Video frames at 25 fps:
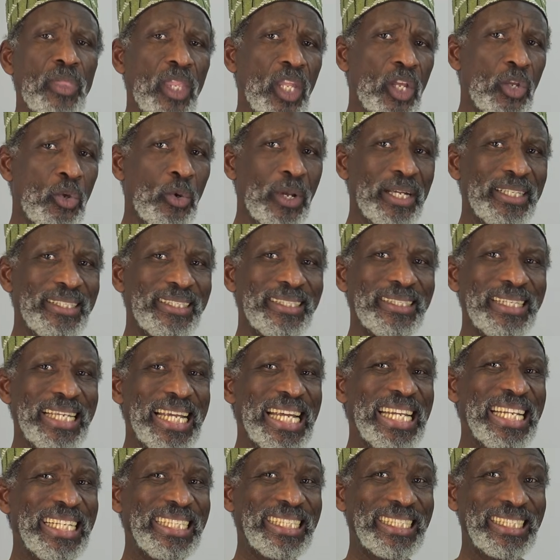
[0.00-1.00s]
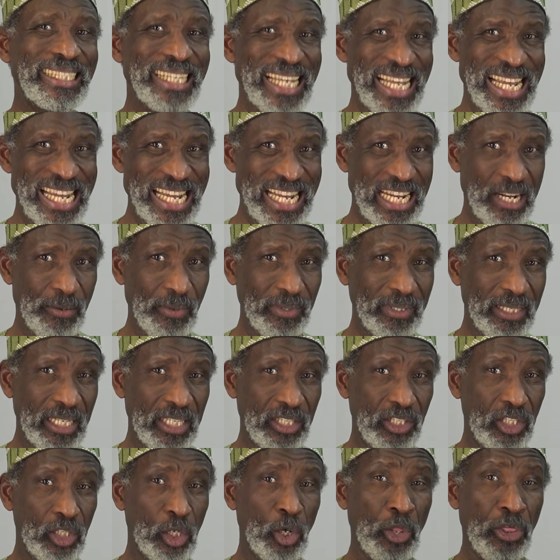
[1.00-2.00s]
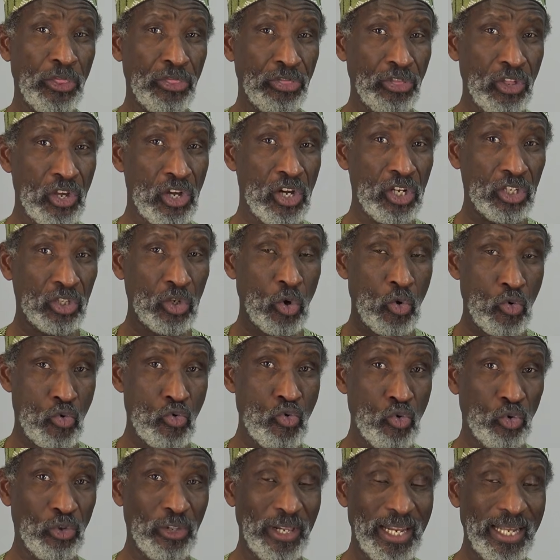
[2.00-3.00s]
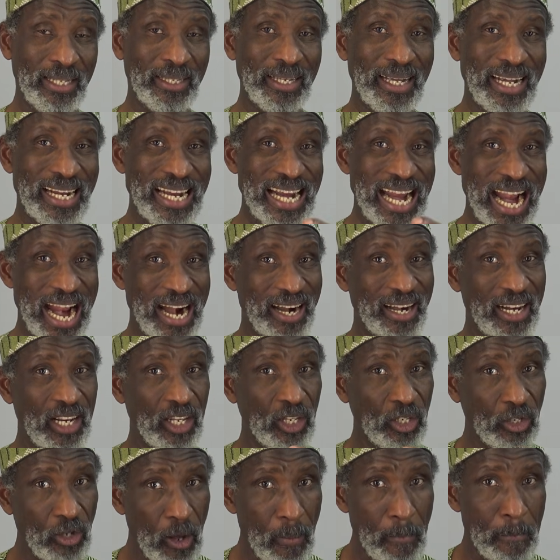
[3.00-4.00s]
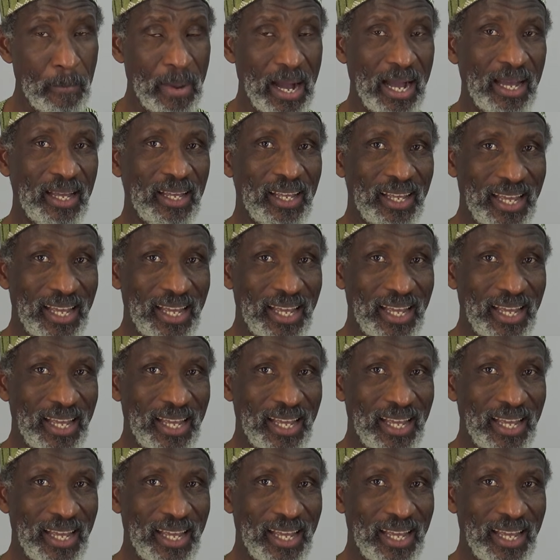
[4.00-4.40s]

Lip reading: You can see the scene, which is your 3rd root letter carrying dhamma,